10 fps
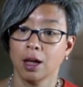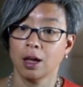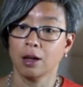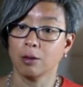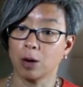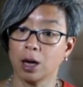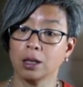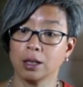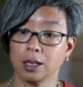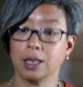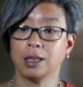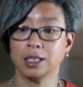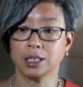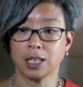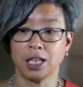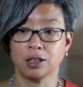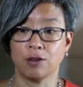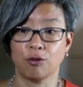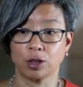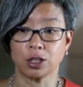Well, in this case,
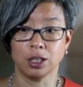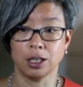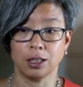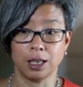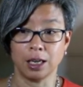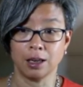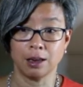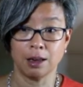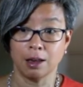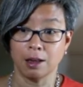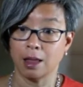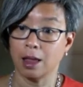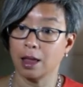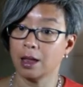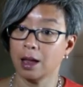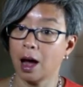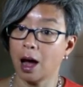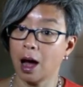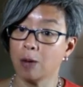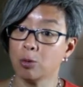unfortunately,
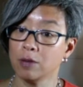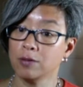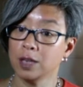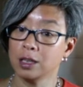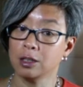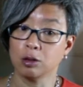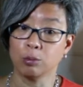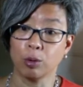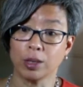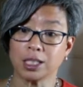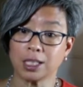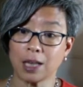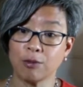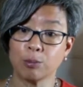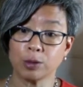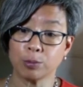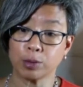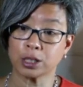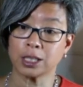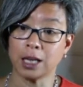I would have needed to employ
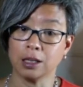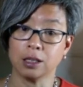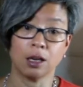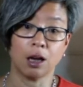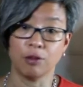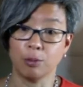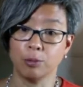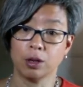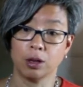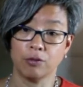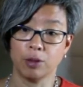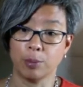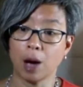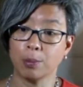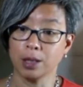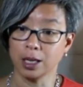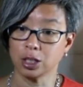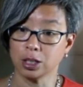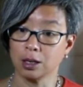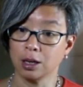7% of the
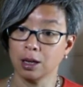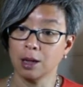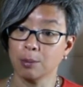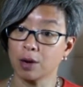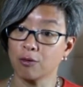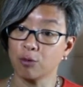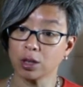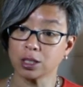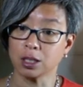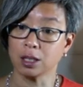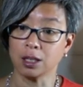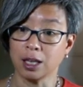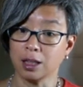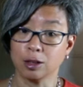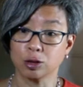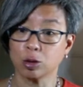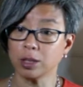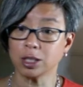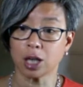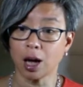population, but unfortunately, there's only
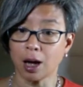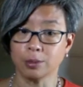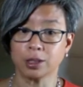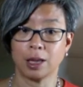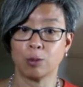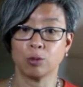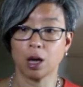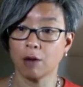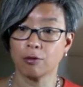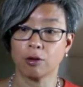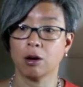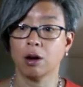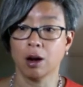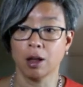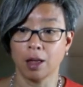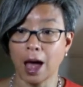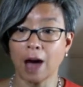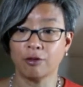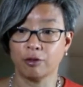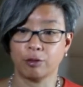jobs that would cover
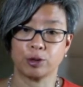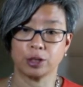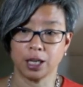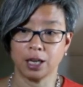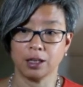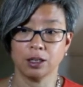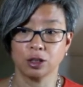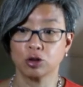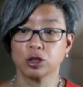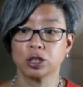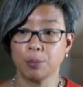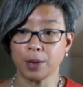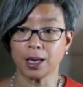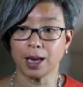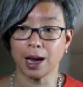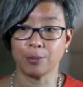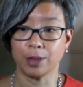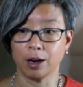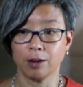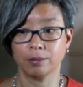0.5%. So there's a big gap
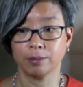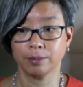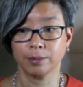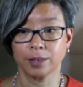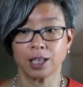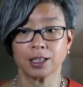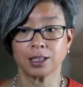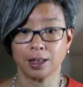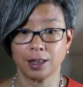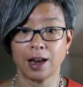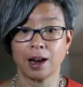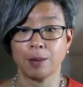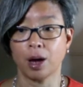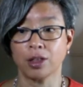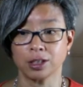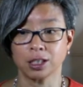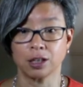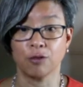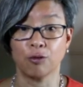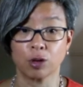there. Thus, that hypothesis
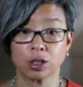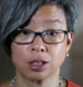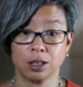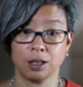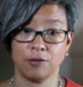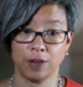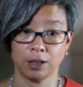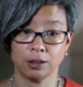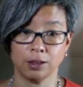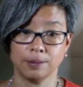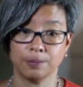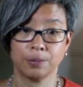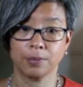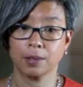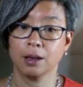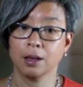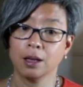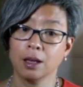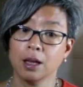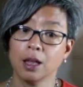unfortunately failed.
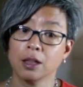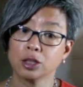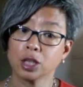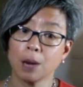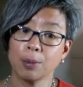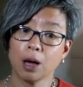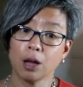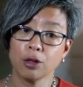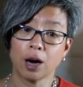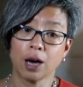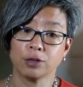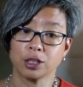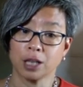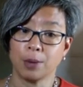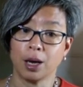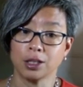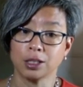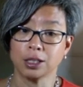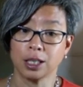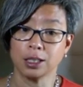There's a couple other high-risk
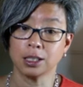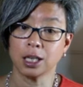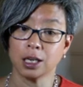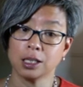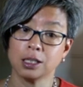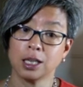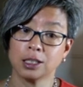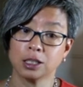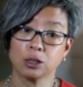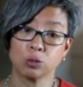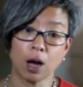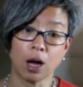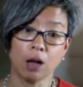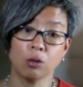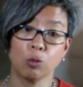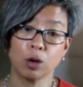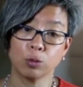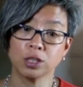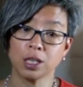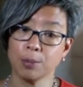hypotheses I decided to test as well. One
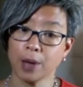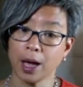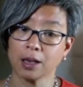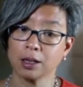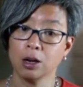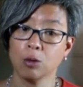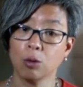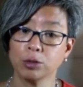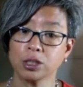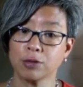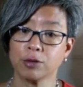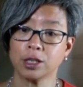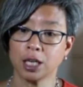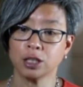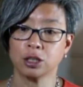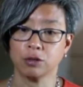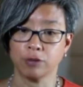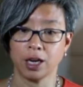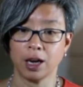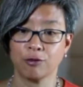was impact. What was the retention
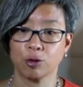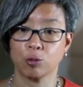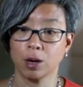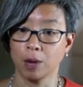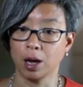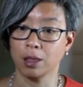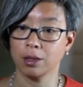rate after 1 month?